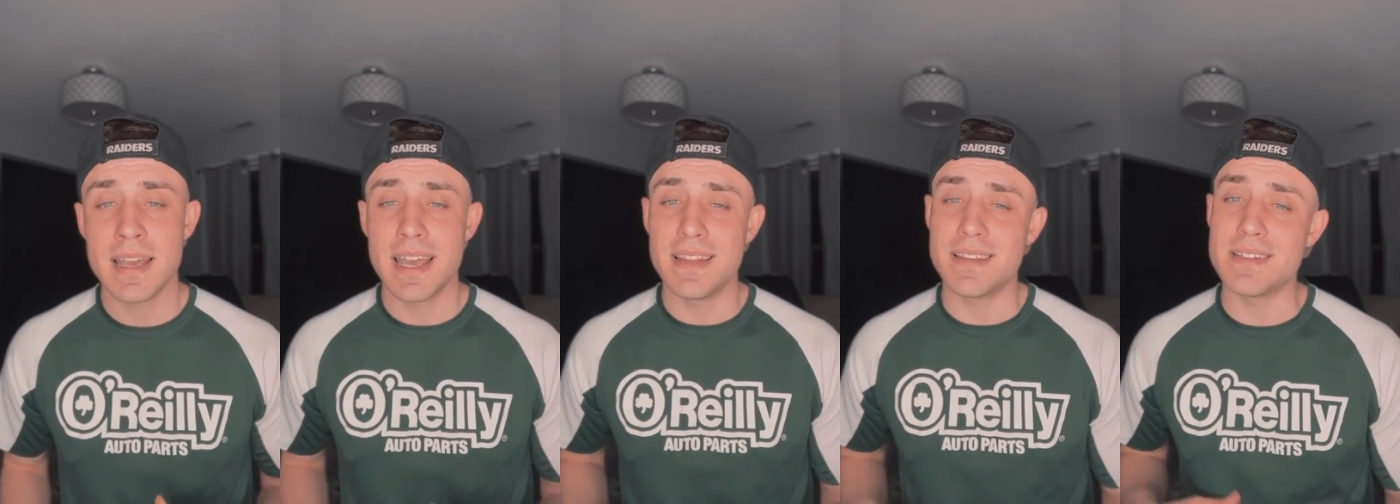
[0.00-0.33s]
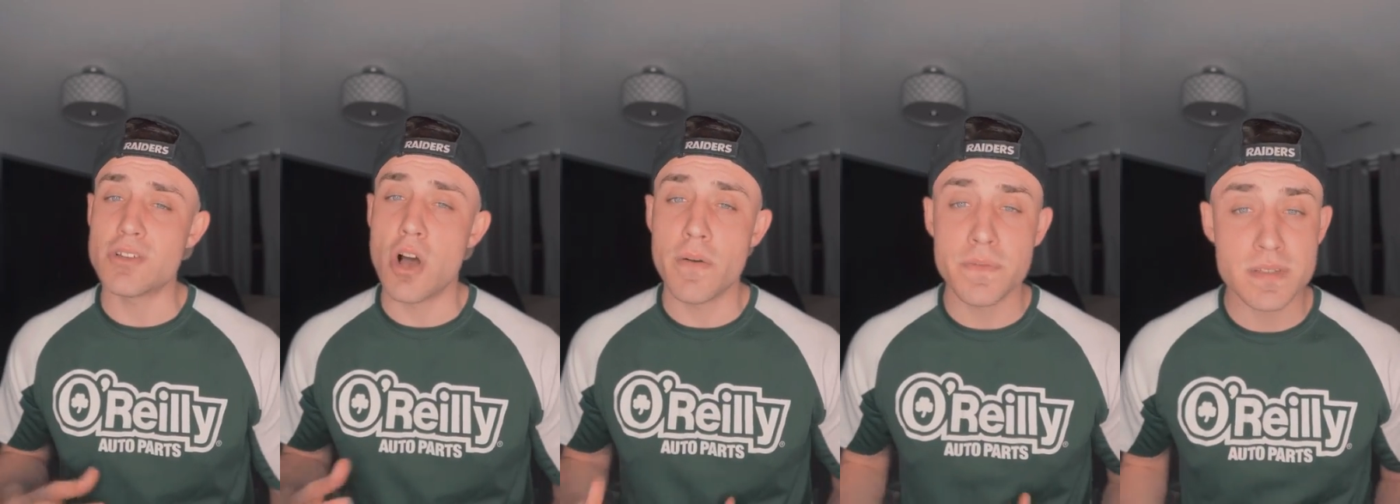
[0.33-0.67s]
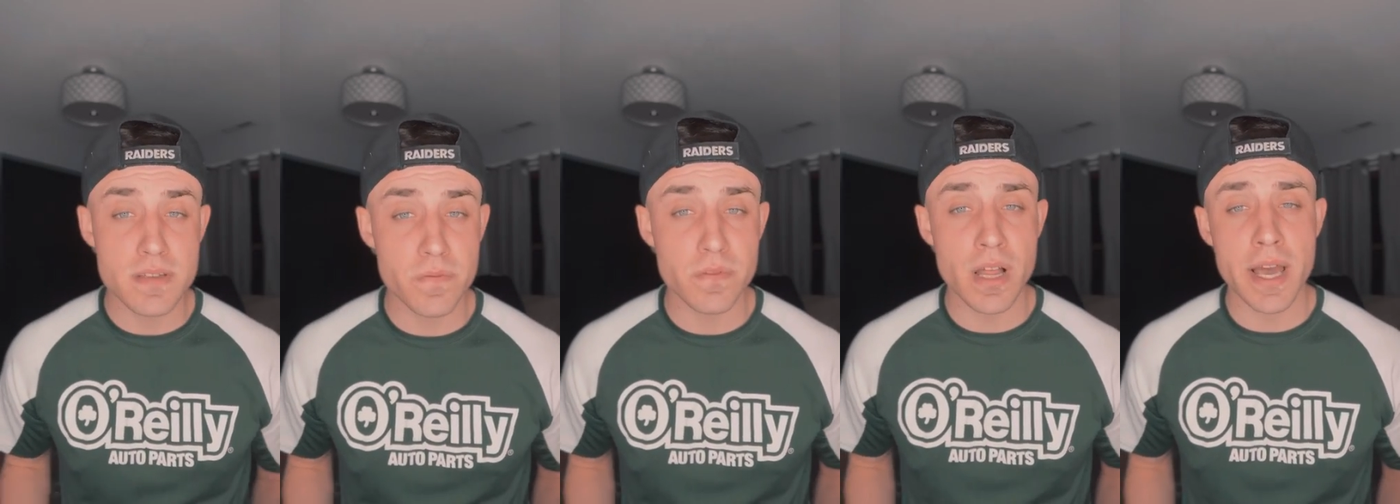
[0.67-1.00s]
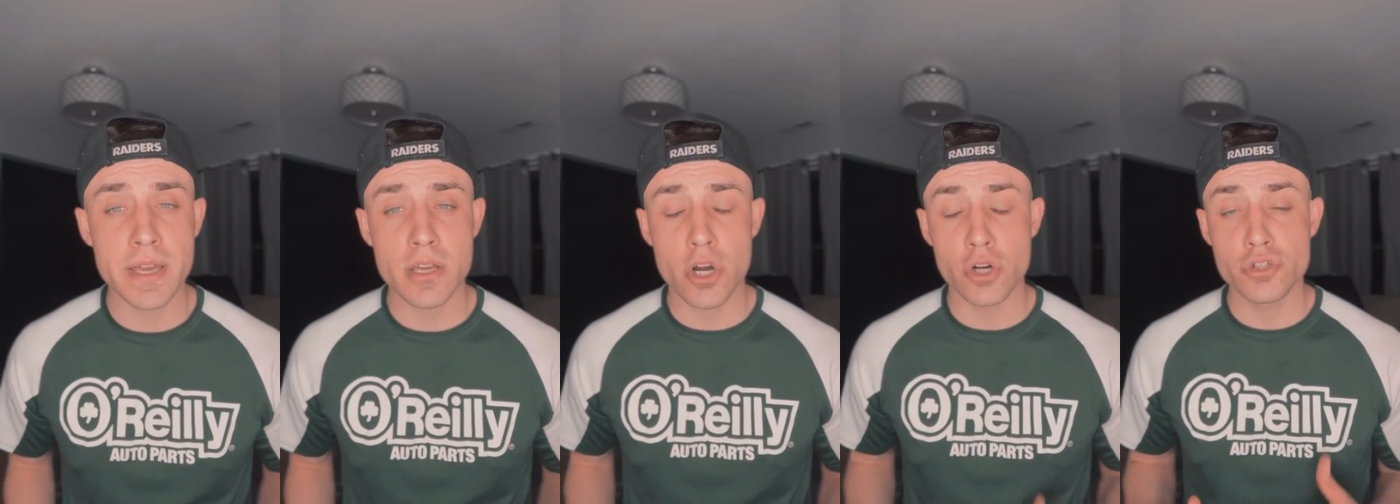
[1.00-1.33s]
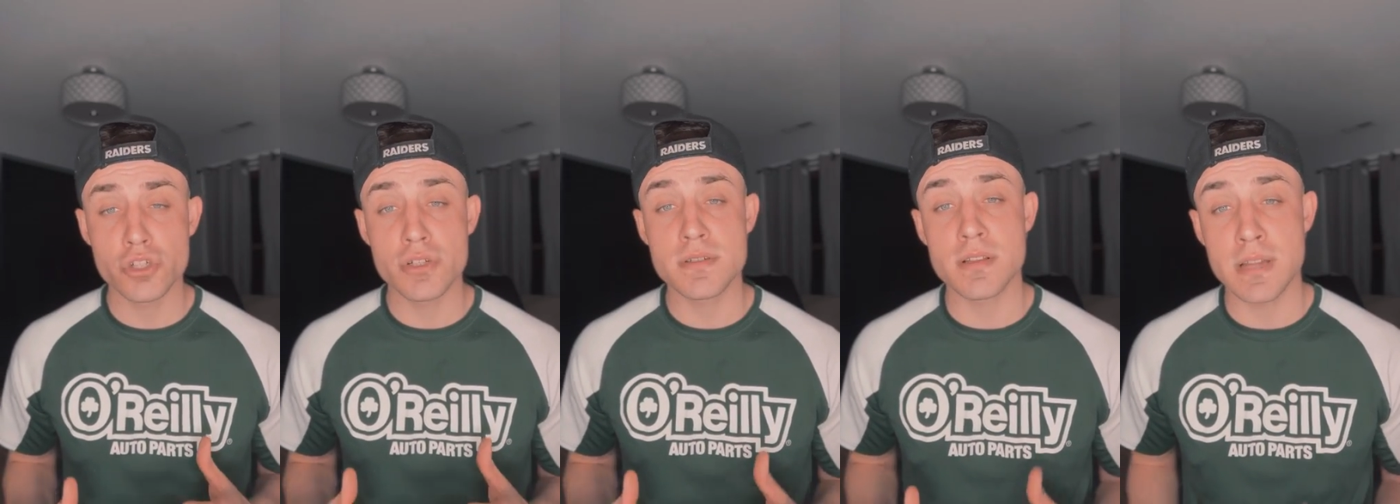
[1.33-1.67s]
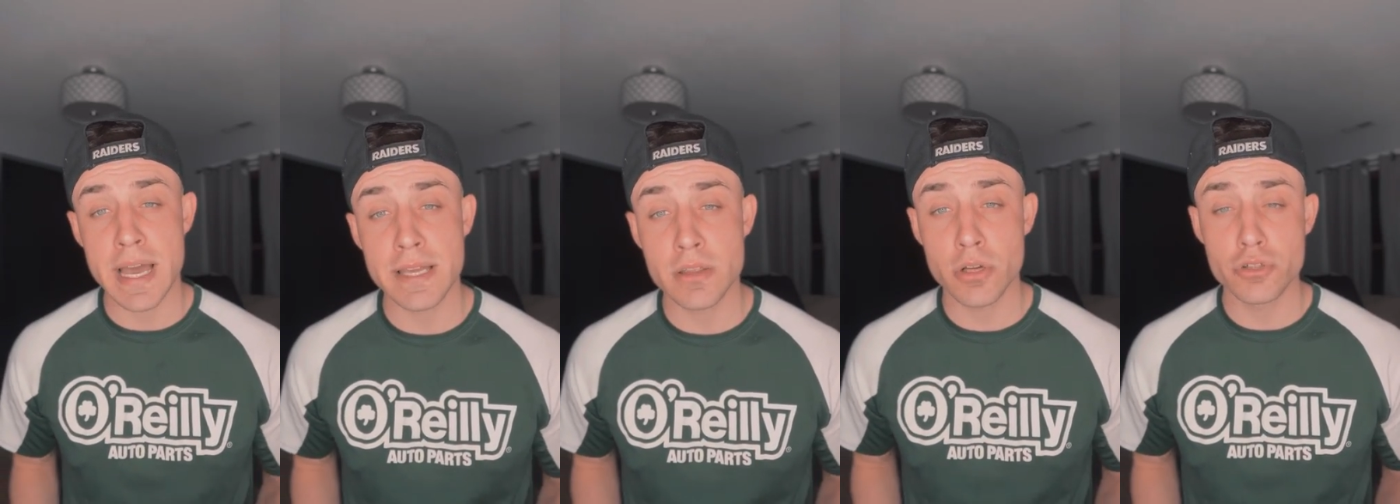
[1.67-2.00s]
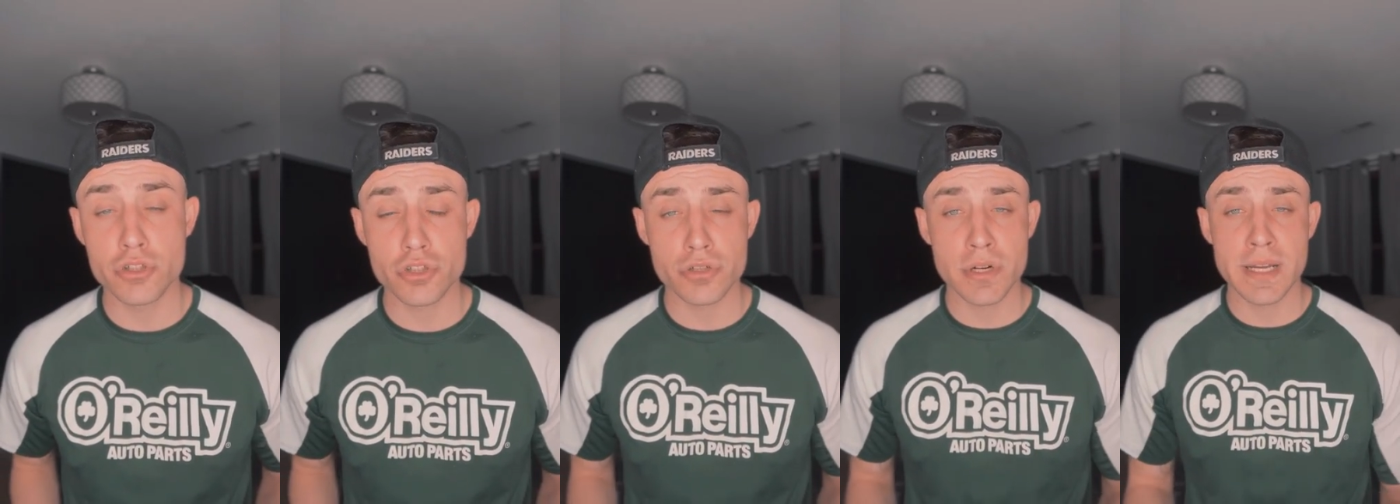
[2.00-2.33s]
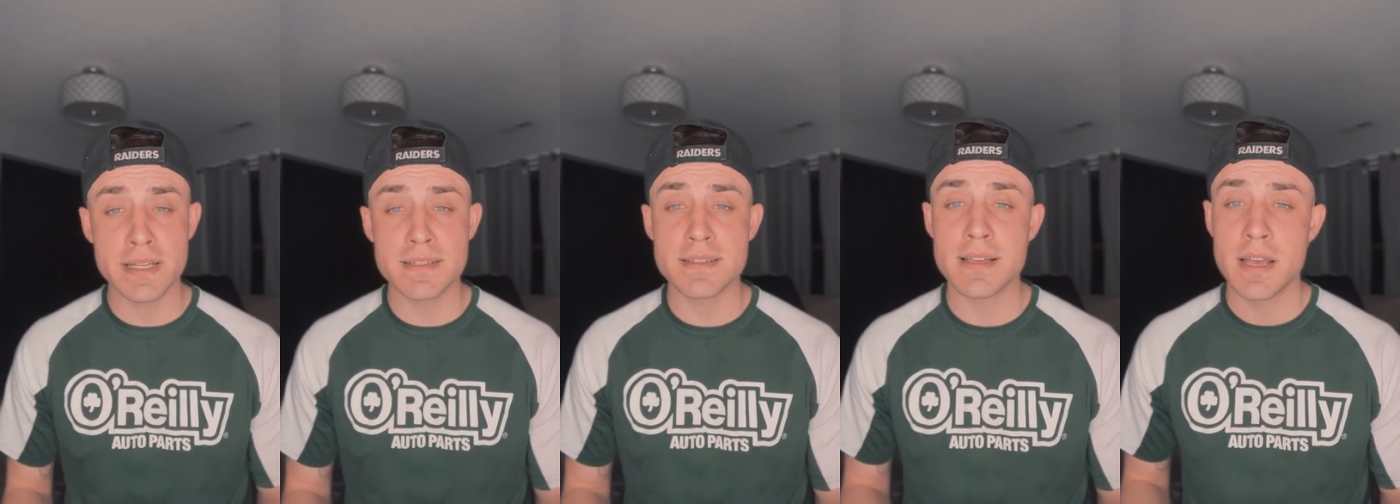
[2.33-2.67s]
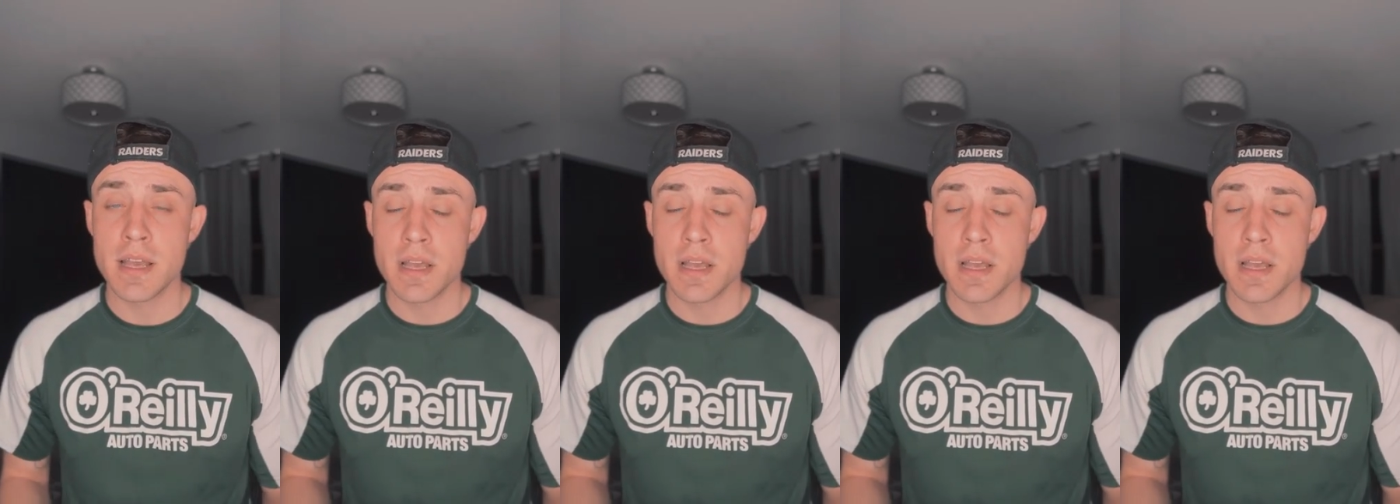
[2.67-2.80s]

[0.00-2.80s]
and these offensive line coaches like those traits.